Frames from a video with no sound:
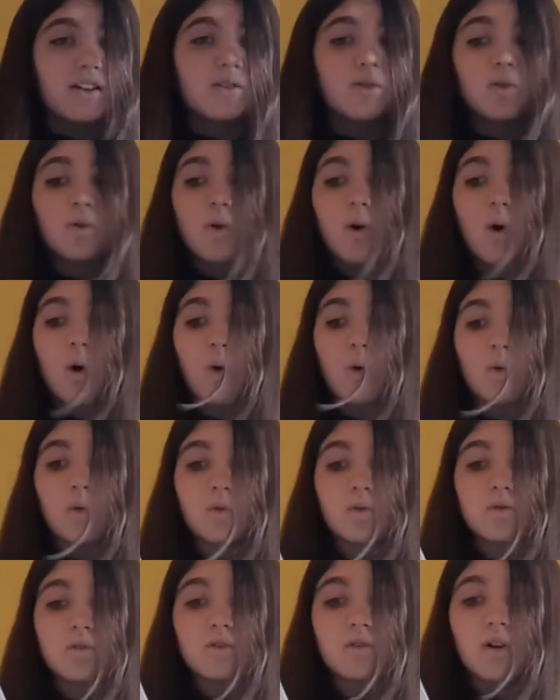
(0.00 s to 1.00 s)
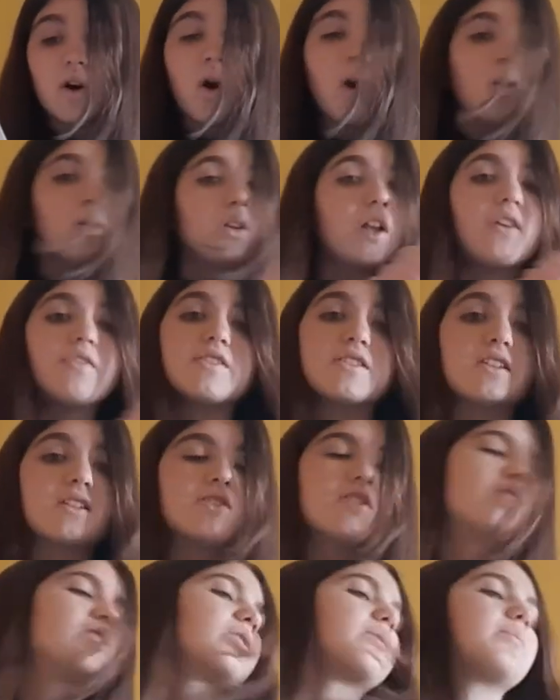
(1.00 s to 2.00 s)
to hold offices.
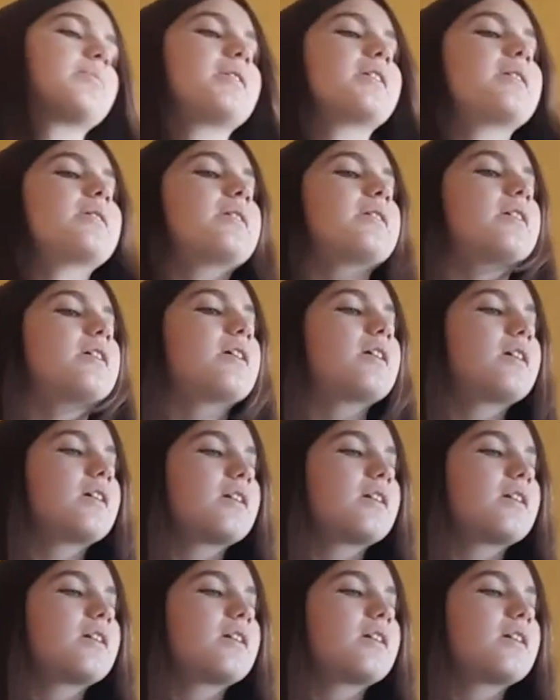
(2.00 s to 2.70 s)
You can be